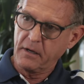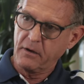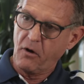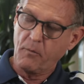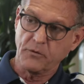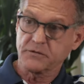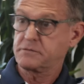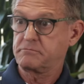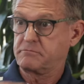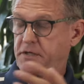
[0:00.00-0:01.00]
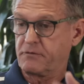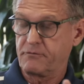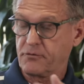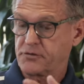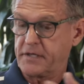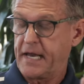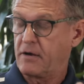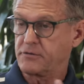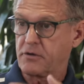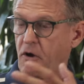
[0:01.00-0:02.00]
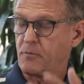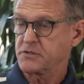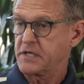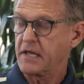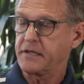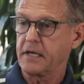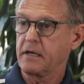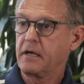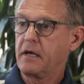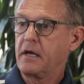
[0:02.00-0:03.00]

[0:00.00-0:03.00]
uh, almost, you know, virtually down to almost nothing.